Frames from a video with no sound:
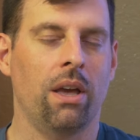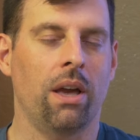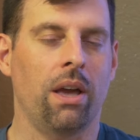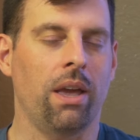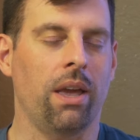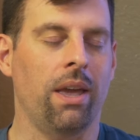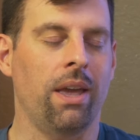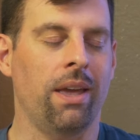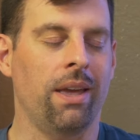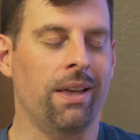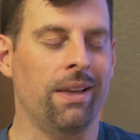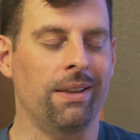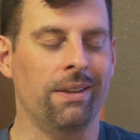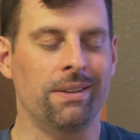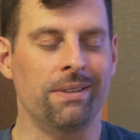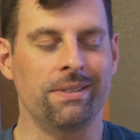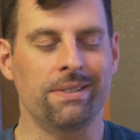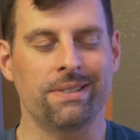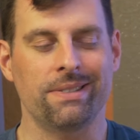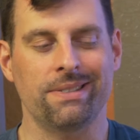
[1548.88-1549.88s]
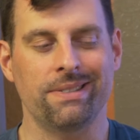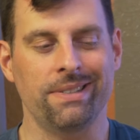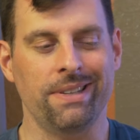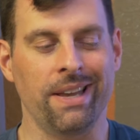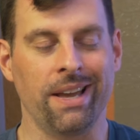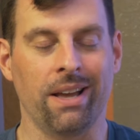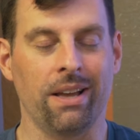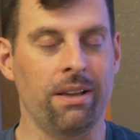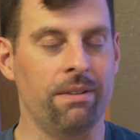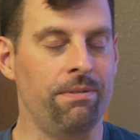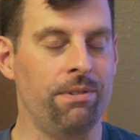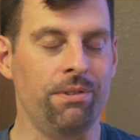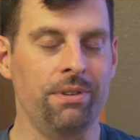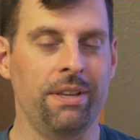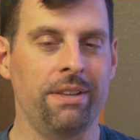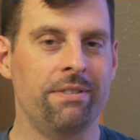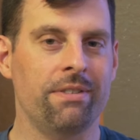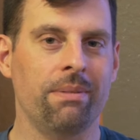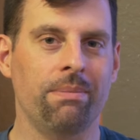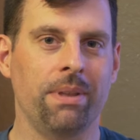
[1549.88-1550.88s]
And yeah, if you
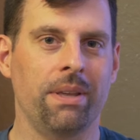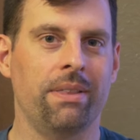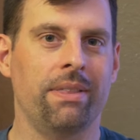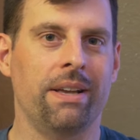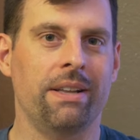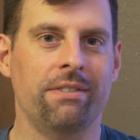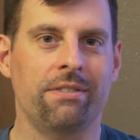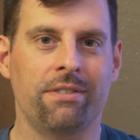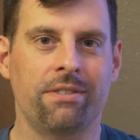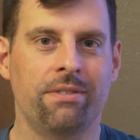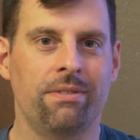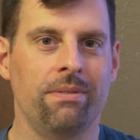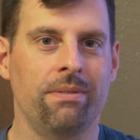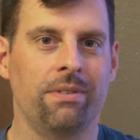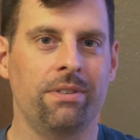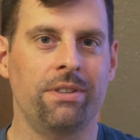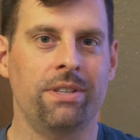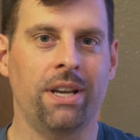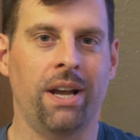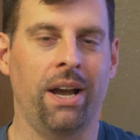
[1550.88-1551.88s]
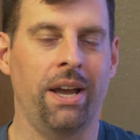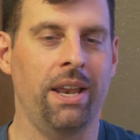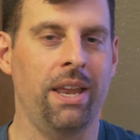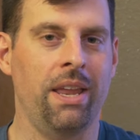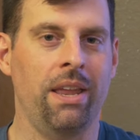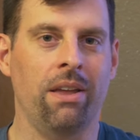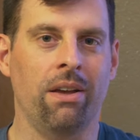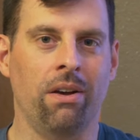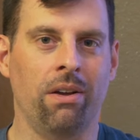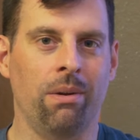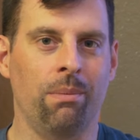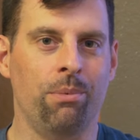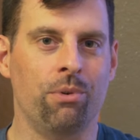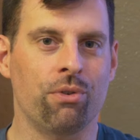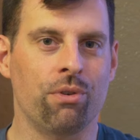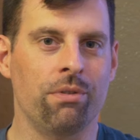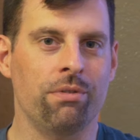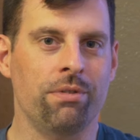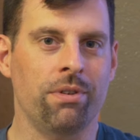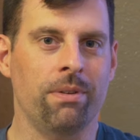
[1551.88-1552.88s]
need something that's tiny,
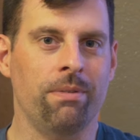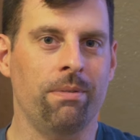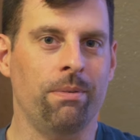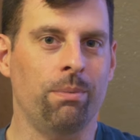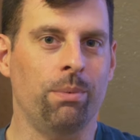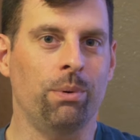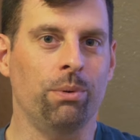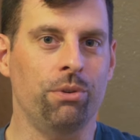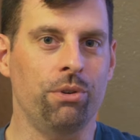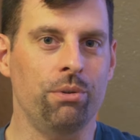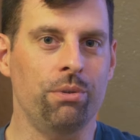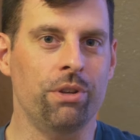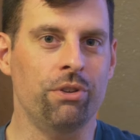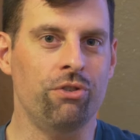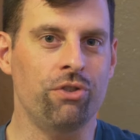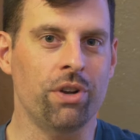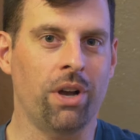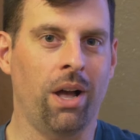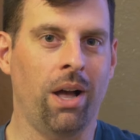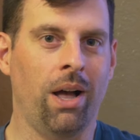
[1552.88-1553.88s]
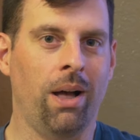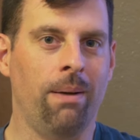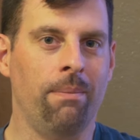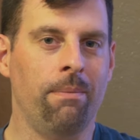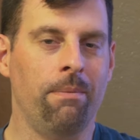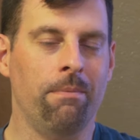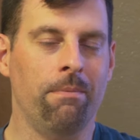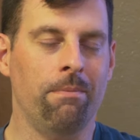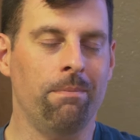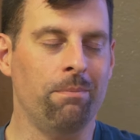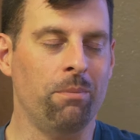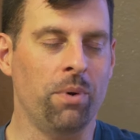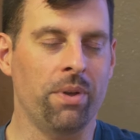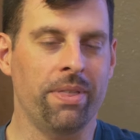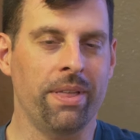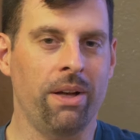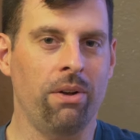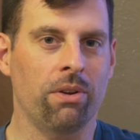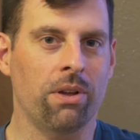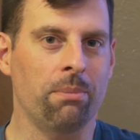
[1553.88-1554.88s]
unobtrusive, and will do the job
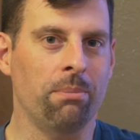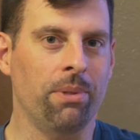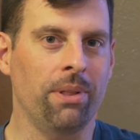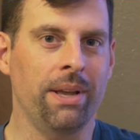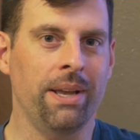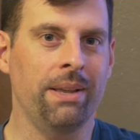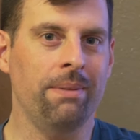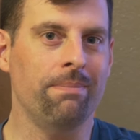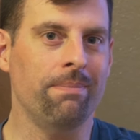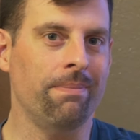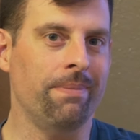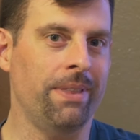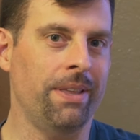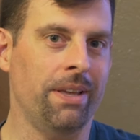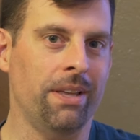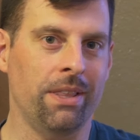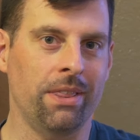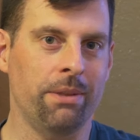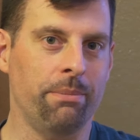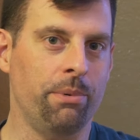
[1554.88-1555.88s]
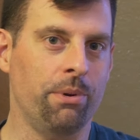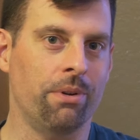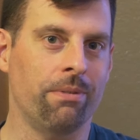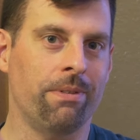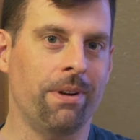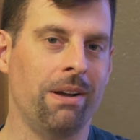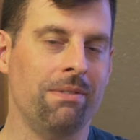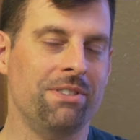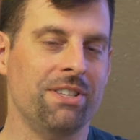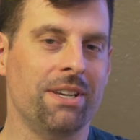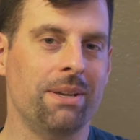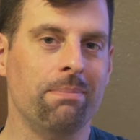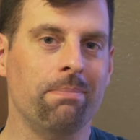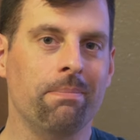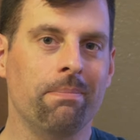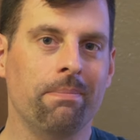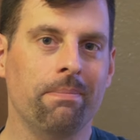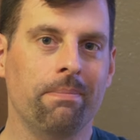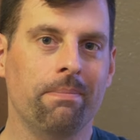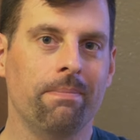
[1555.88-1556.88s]
without complaint, then the BOOTER 5 is it.
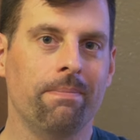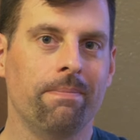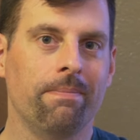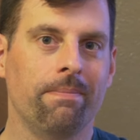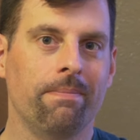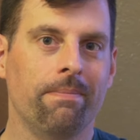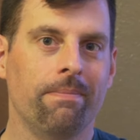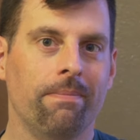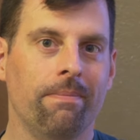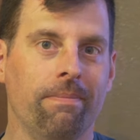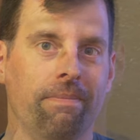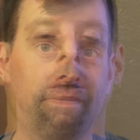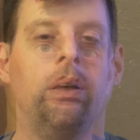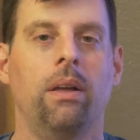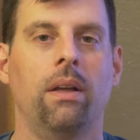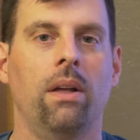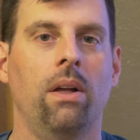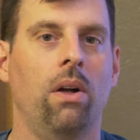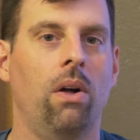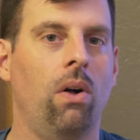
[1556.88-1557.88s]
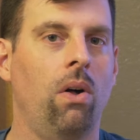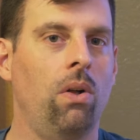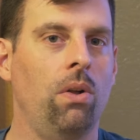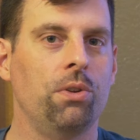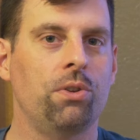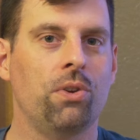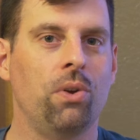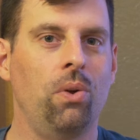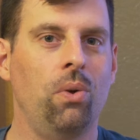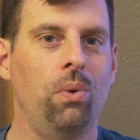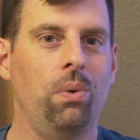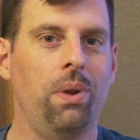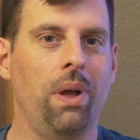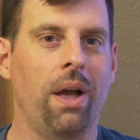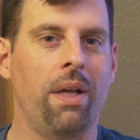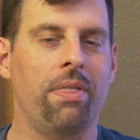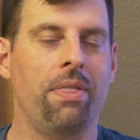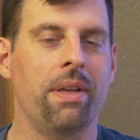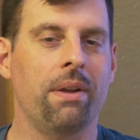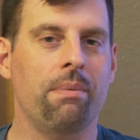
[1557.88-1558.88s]
All told,
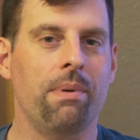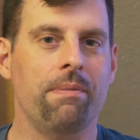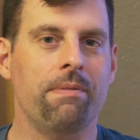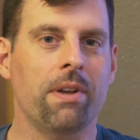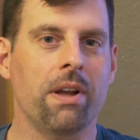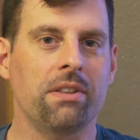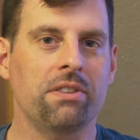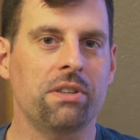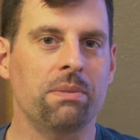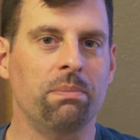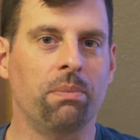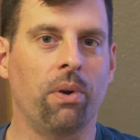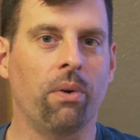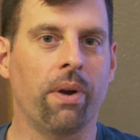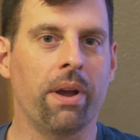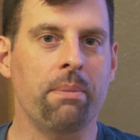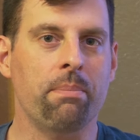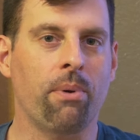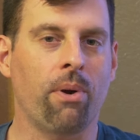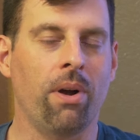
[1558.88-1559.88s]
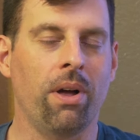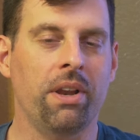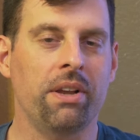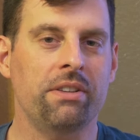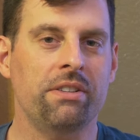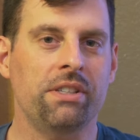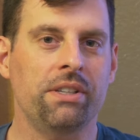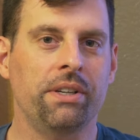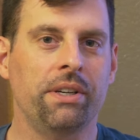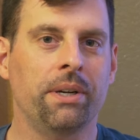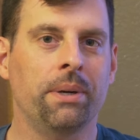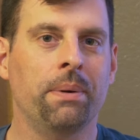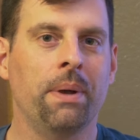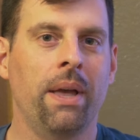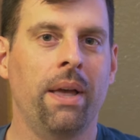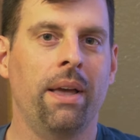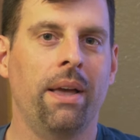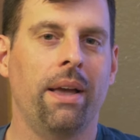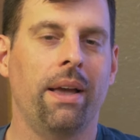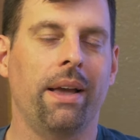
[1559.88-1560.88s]
I think we've got some great products here,
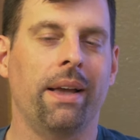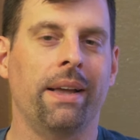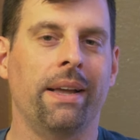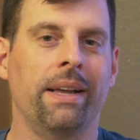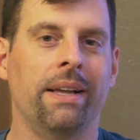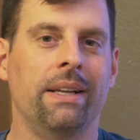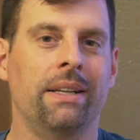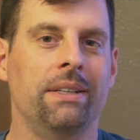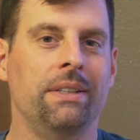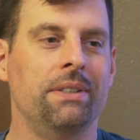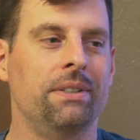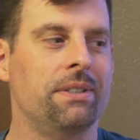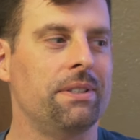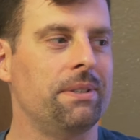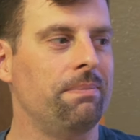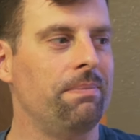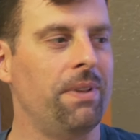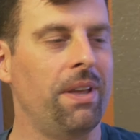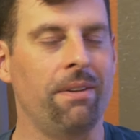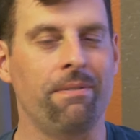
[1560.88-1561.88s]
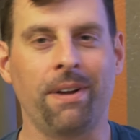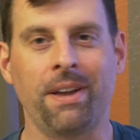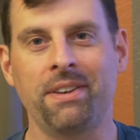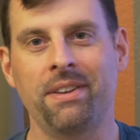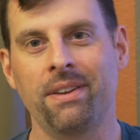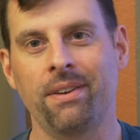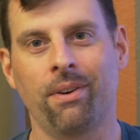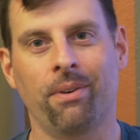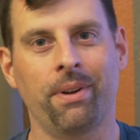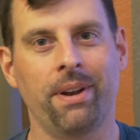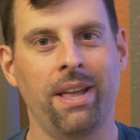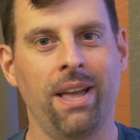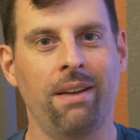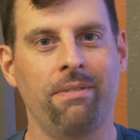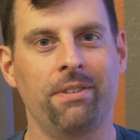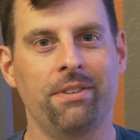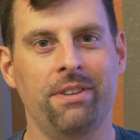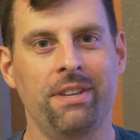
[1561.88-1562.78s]
and if I didn't already have the